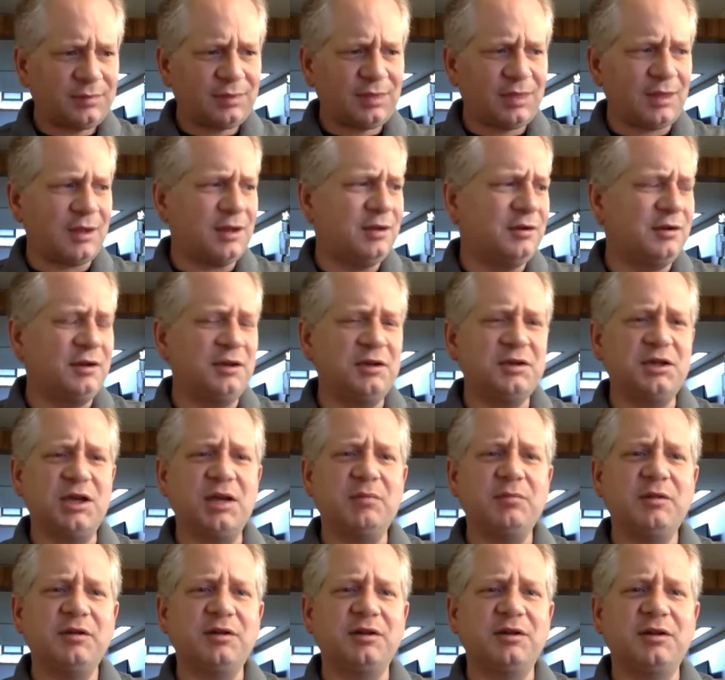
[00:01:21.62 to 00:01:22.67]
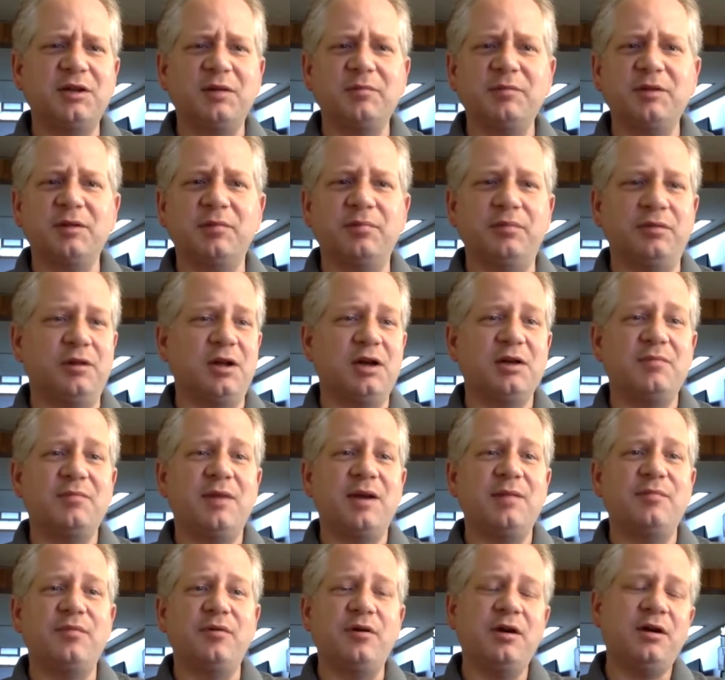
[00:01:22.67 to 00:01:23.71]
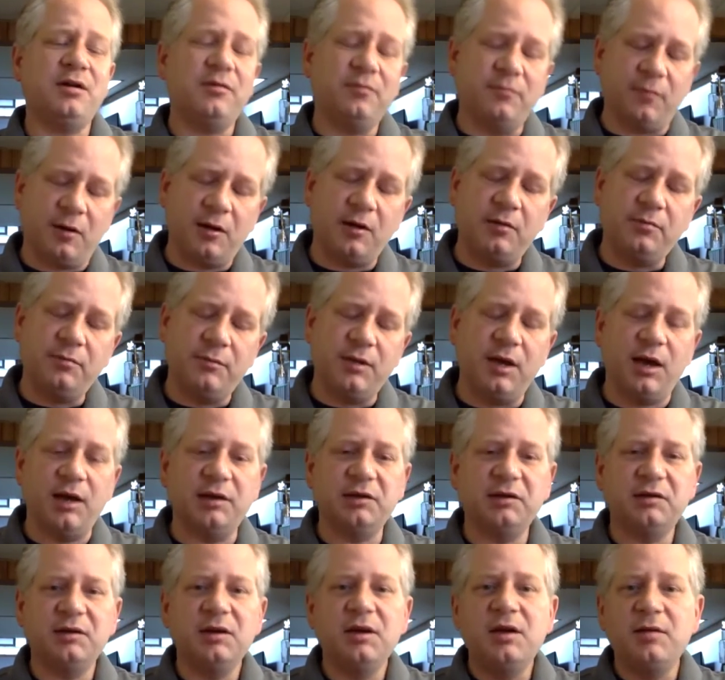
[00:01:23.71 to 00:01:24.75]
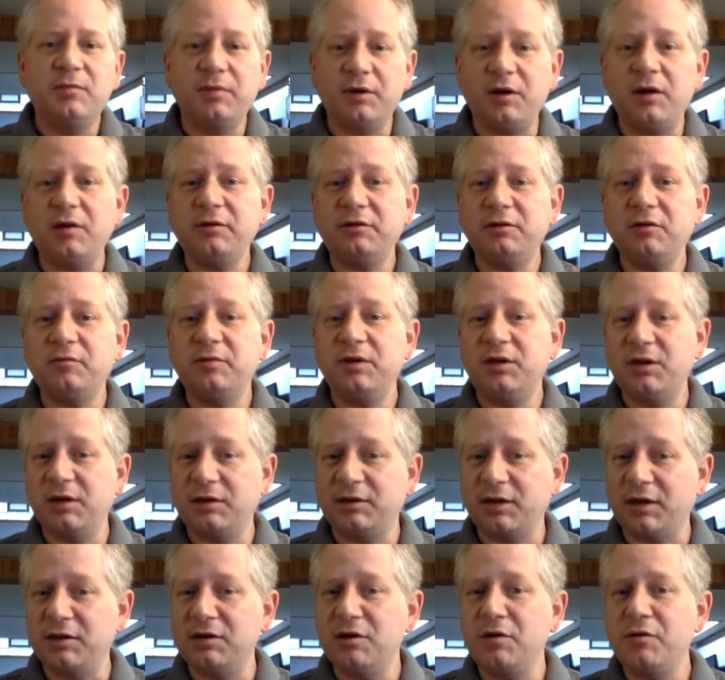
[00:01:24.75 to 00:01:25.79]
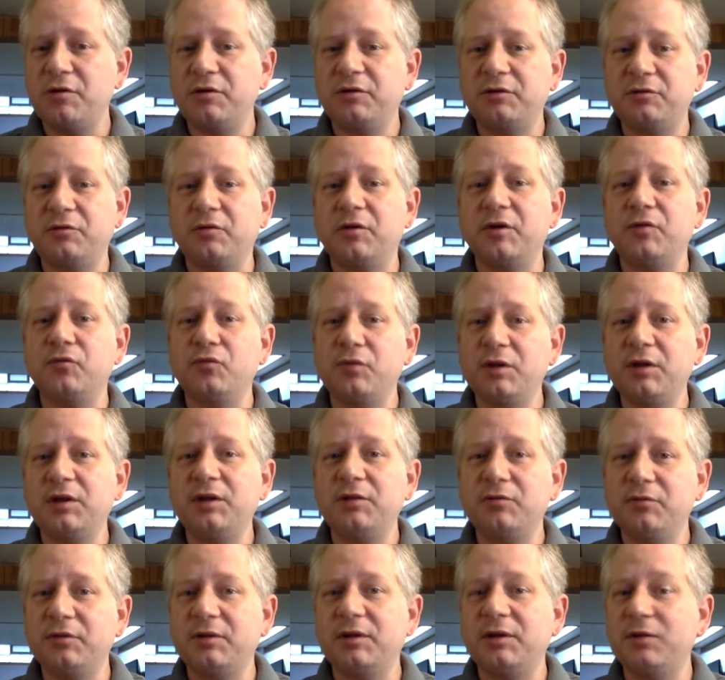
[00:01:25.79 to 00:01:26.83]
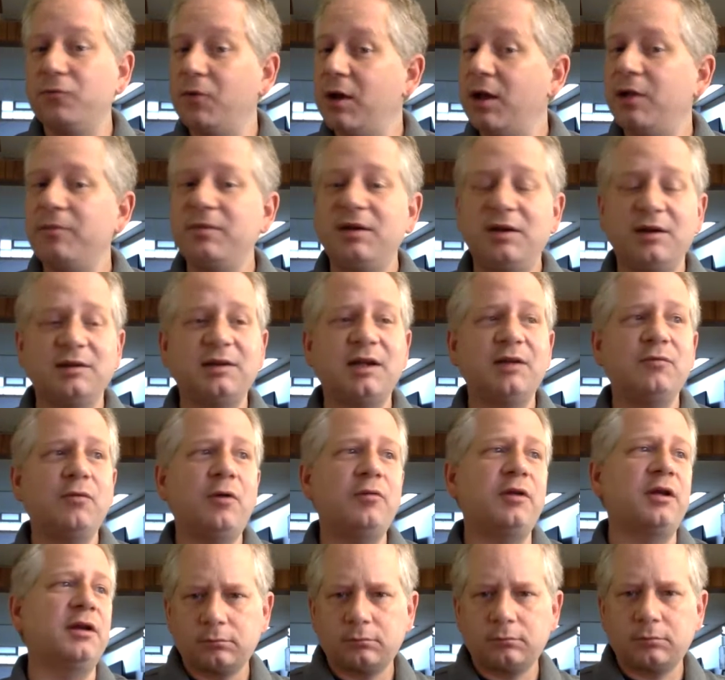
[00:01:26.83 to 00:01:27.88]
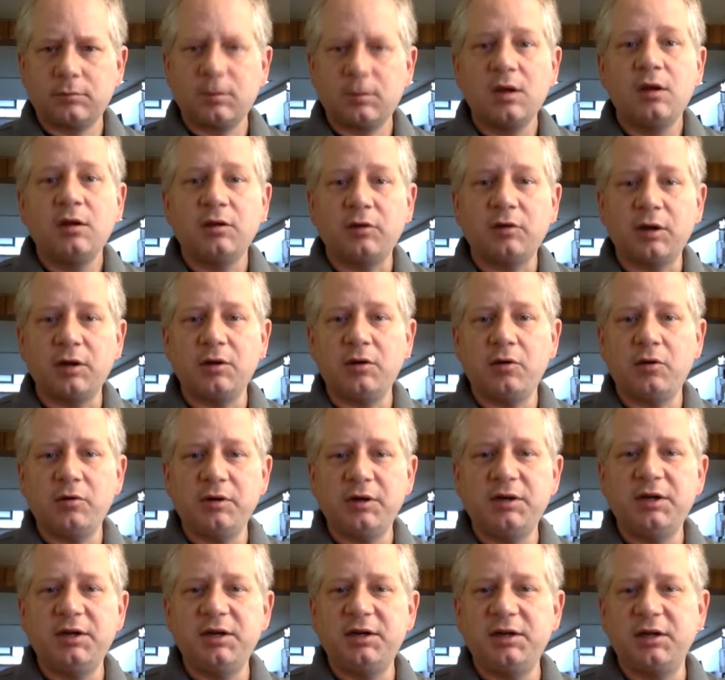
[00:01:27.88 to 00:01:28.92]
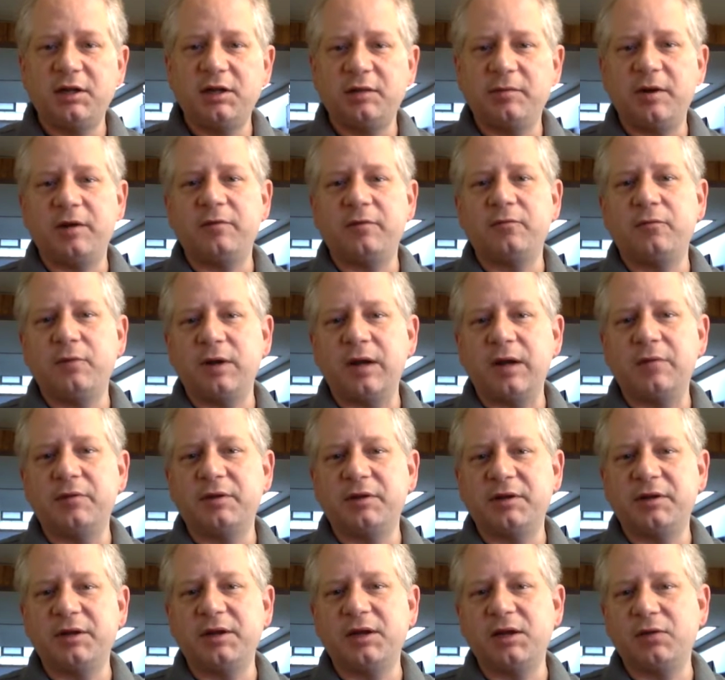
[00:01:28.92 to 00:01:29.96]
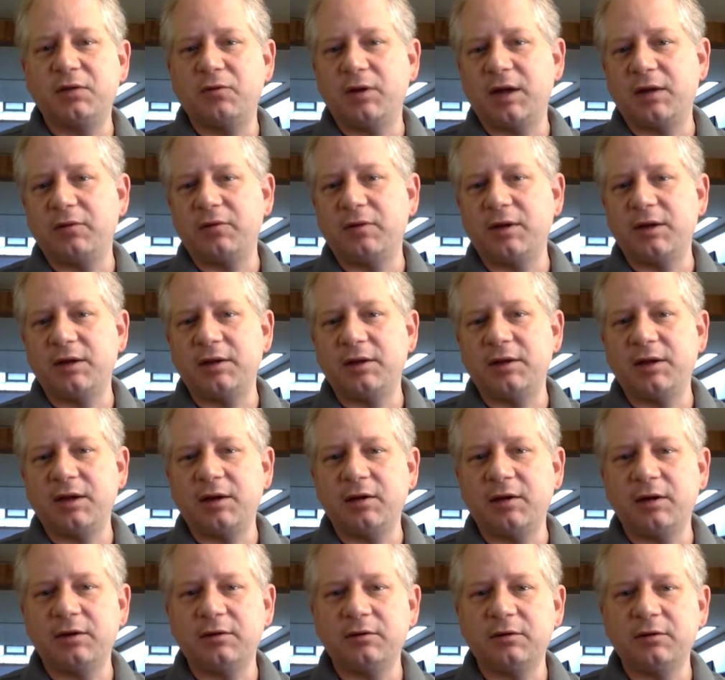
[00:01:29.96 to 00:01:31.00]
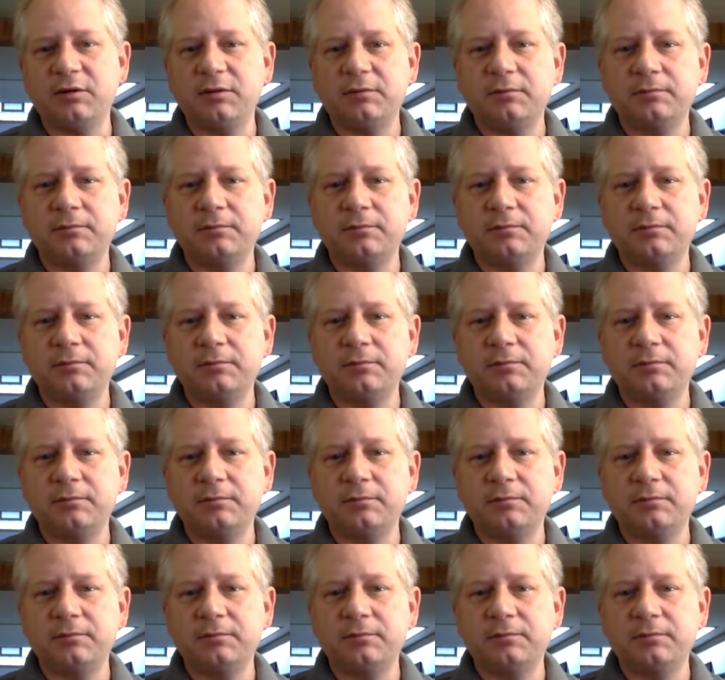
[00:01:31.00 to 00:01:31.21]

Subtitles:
Is it a shameless attempt to plug my book? Well, yes, but also because I know the story really, really well because I wrote it. So I can go into detail about what I was thinking when I created the characters.